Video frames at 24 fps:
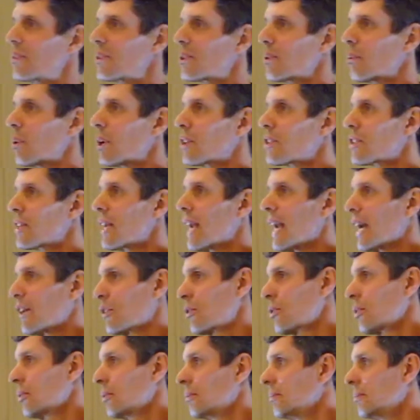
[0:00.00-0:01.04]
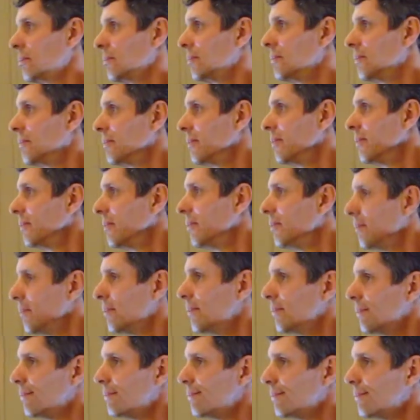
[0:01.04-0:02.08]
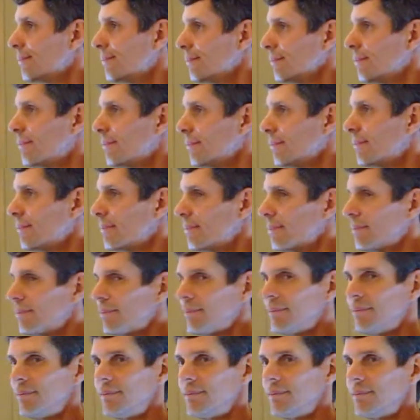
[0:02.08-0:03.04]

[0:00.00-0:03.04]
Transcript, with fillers: So what's the answer? Recognition.